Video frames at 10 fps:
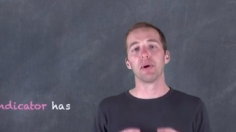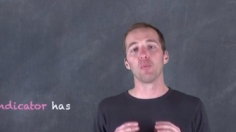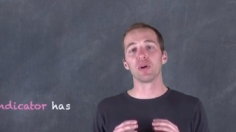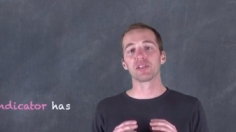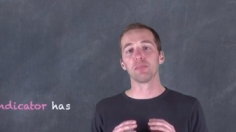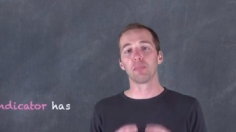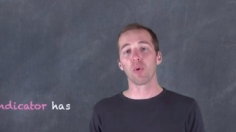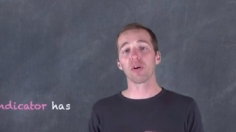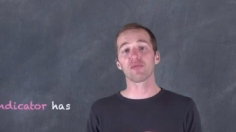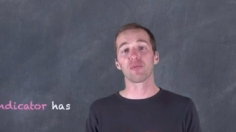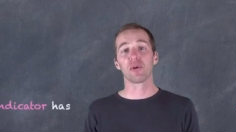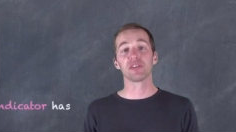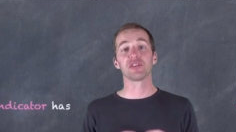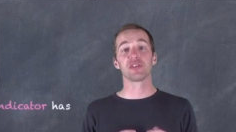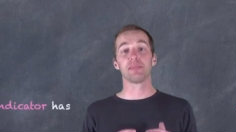But what's important
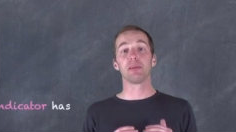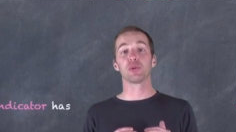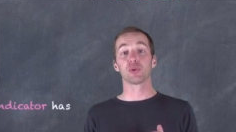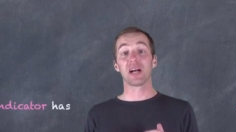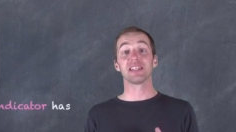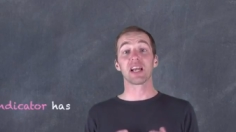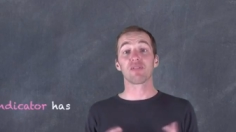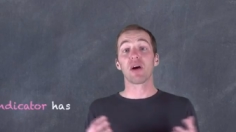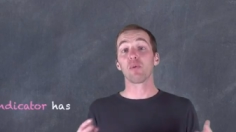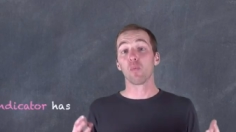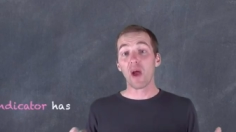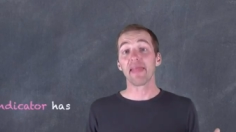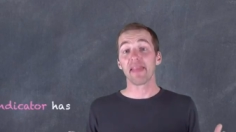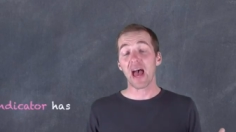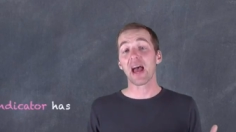for us is to be able to identify
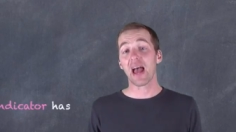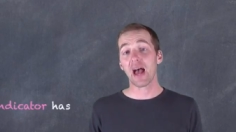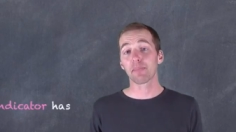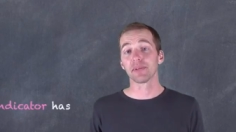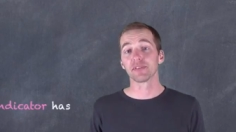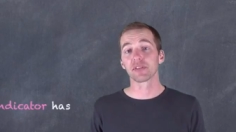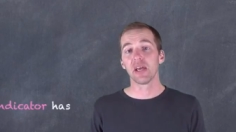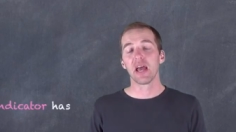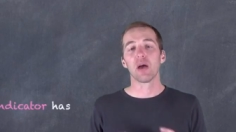when that happens.